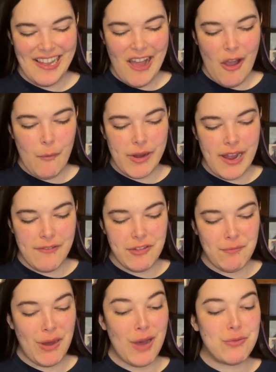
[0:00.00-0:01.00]
We have the
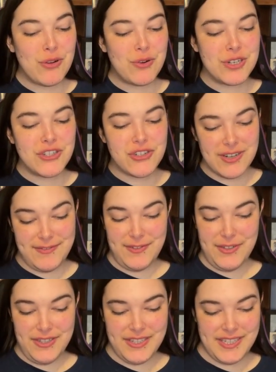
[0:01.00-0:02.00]
popcorn
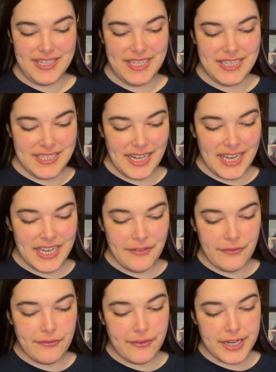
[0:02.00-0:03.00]
truffles.
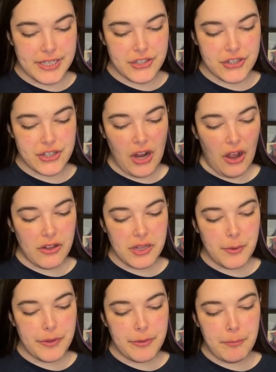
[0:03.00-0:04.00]
Decadent French
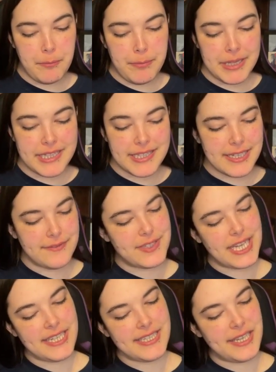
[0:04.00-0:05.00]
chocolate with bits of
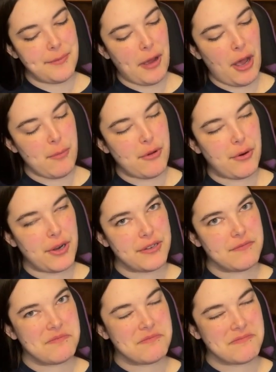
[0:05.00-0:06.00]
tasty popcorn.
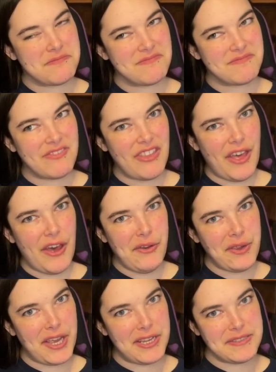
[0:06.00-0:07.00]
Okay.